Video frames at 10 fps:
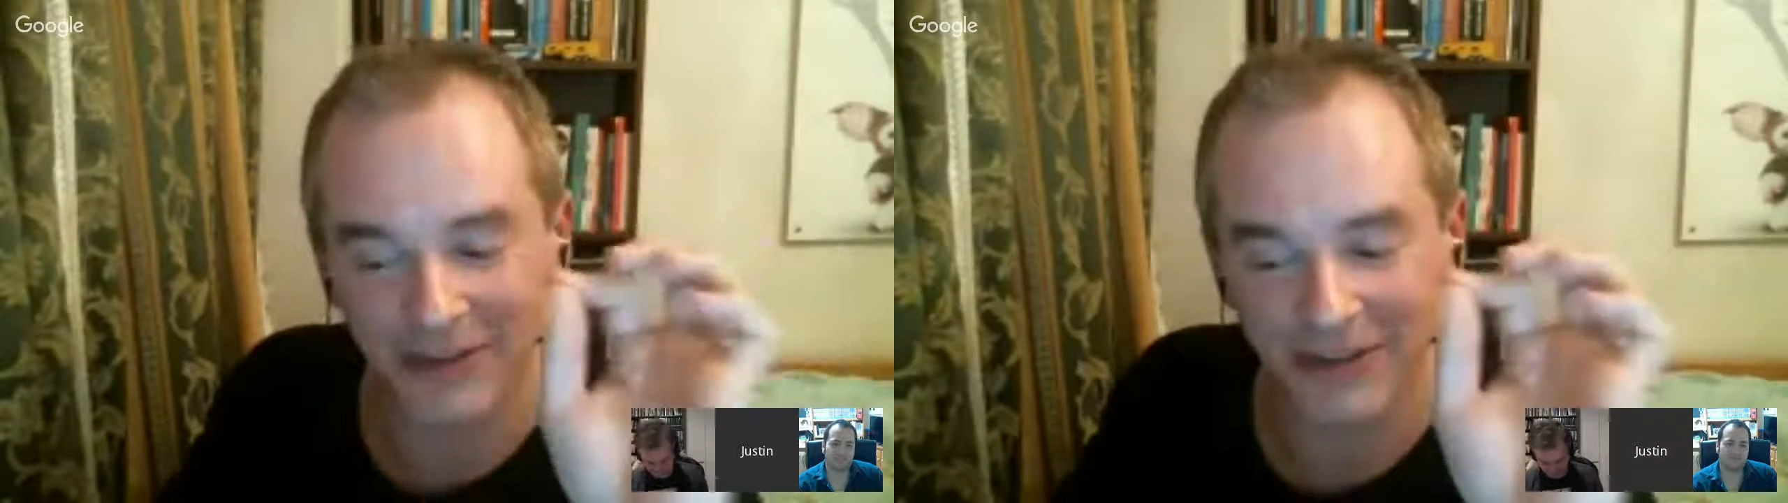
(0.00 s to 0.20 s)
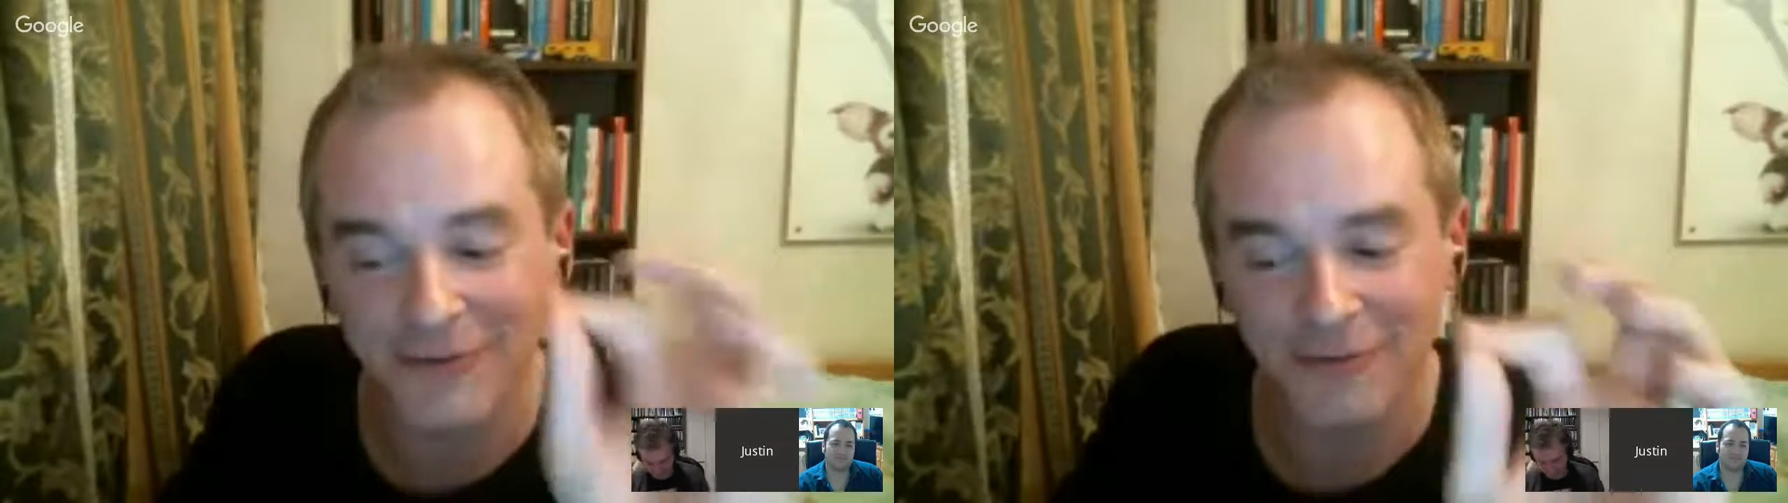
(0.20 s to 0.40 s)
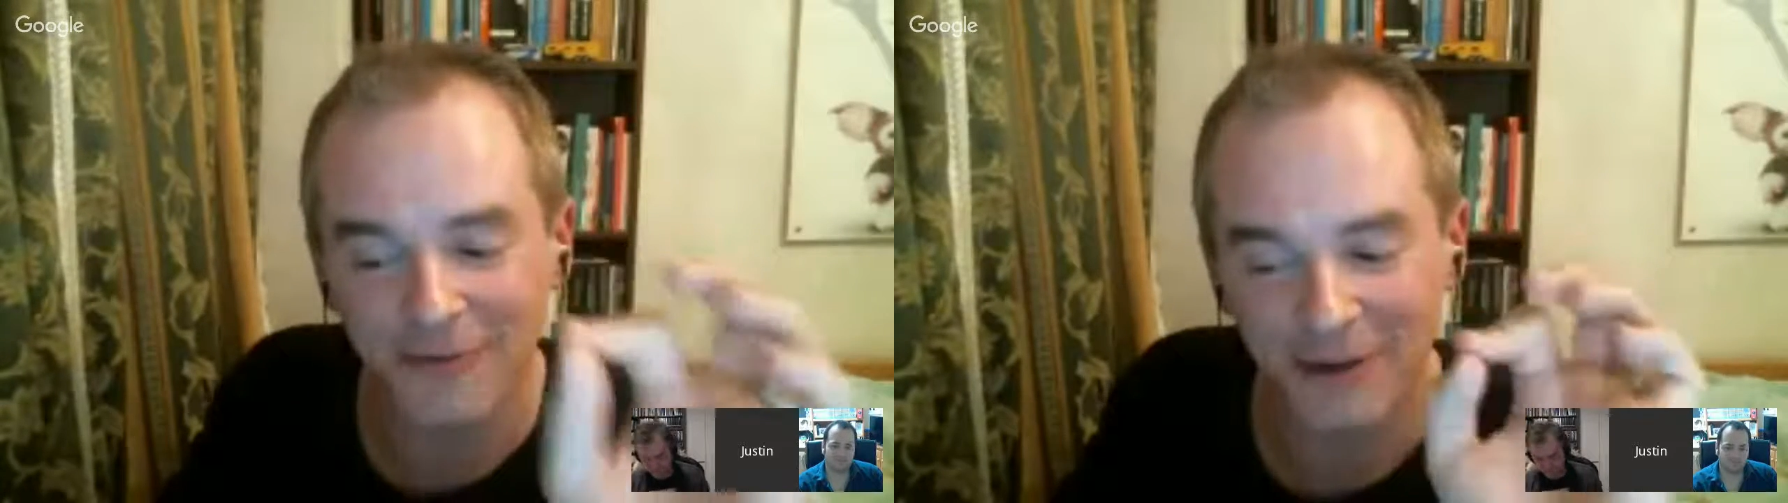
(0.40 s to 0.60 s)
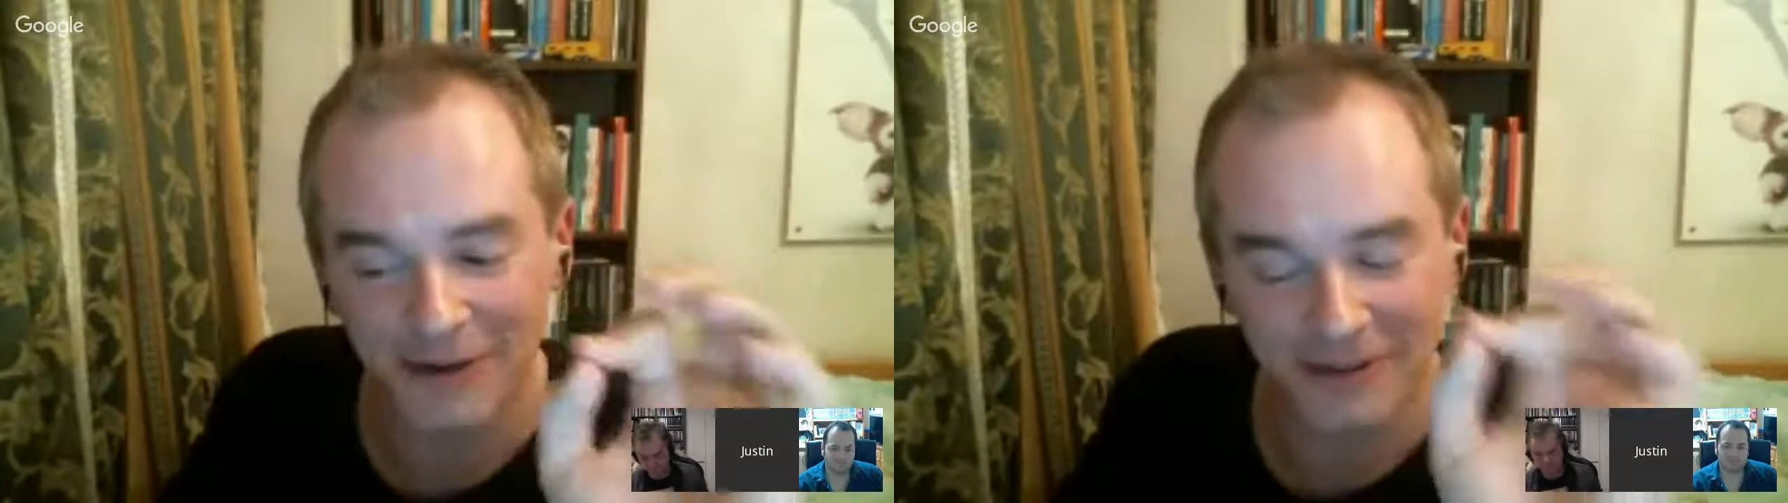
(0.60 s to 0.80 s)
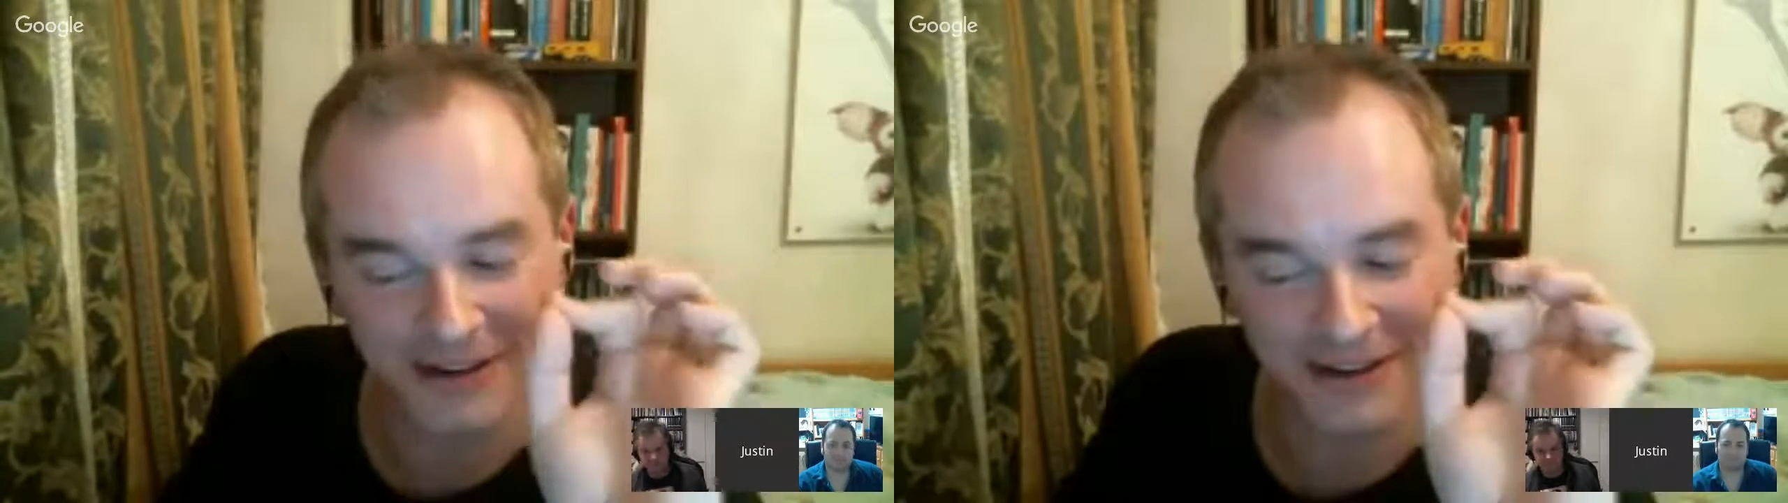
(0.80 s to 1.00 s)
even from
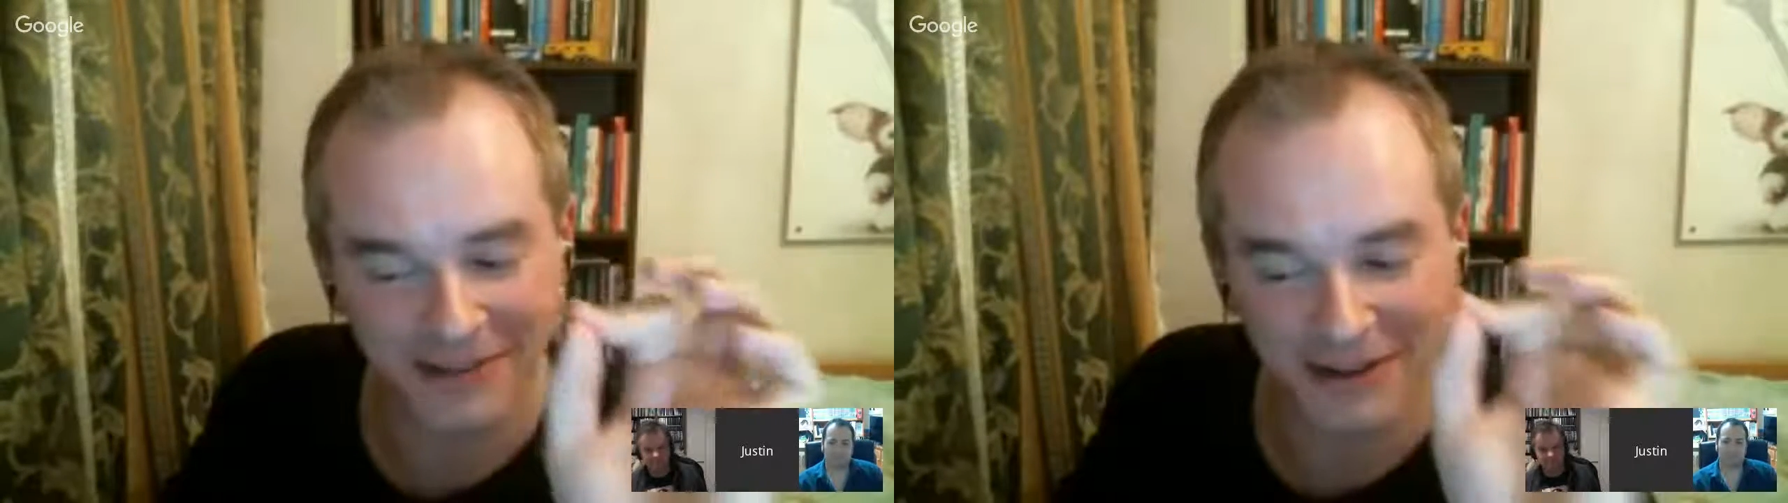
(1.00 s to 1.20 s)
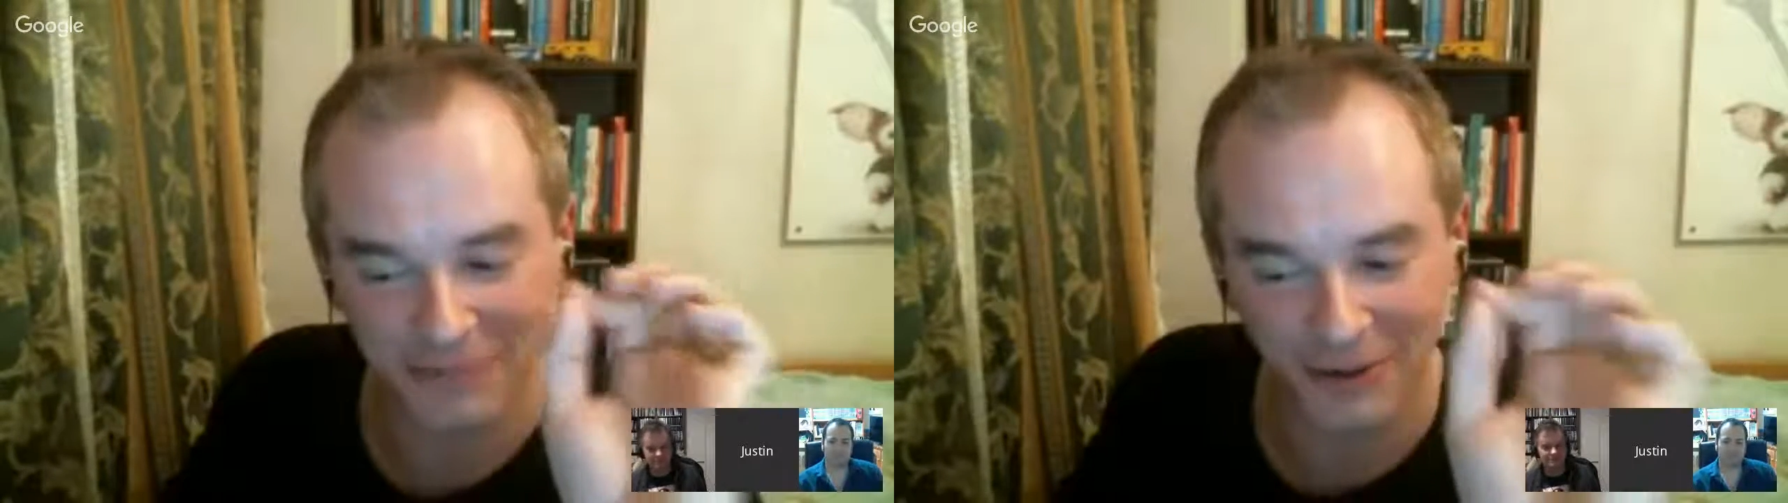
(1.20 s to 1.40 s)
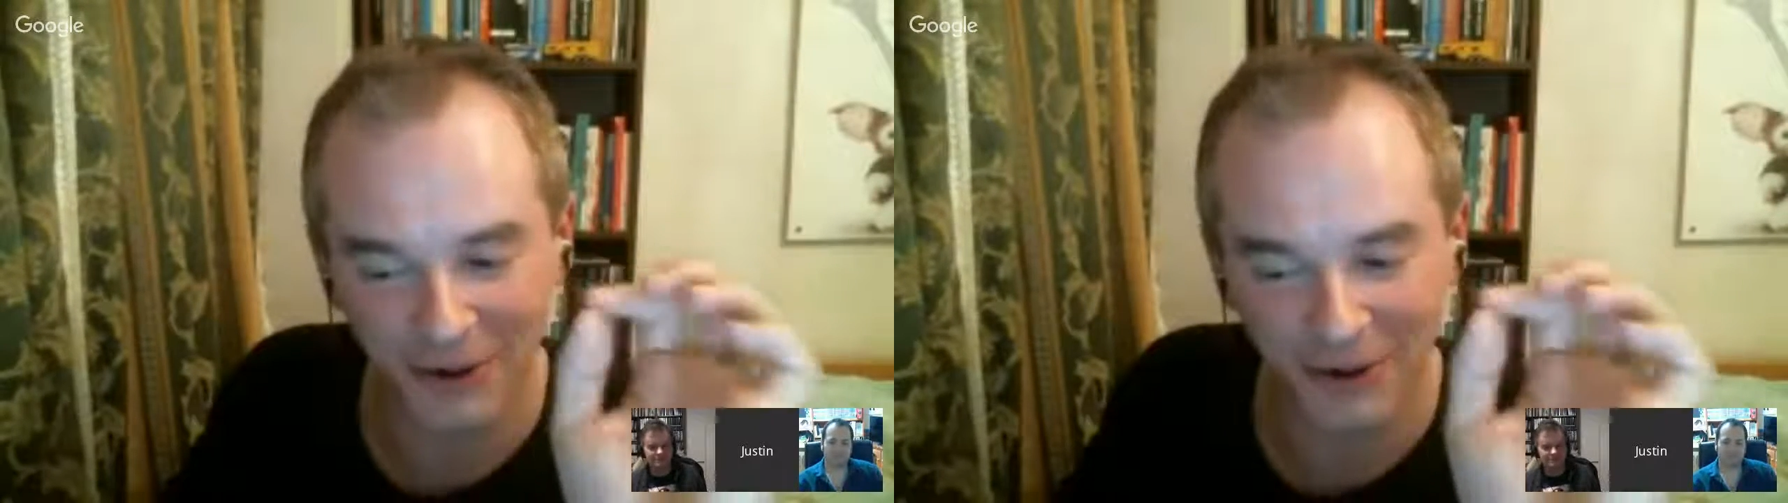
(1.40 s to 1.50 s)
Martha Nussbaum.